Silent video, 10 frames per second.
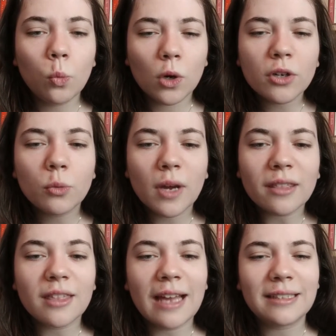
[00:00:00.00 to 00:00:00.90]
work
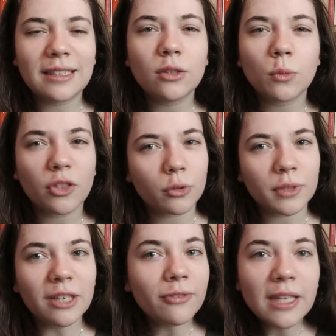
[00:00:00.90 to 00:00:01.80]
with and deal with
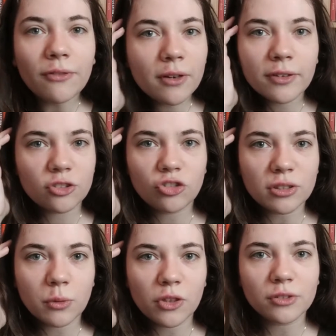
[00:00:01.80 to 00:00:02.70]
grief, even if it's
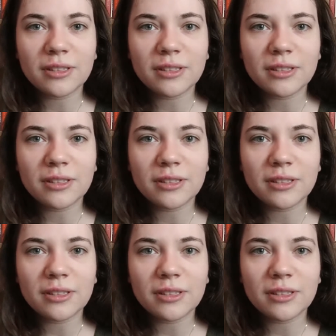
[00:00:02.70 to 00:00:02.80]
just with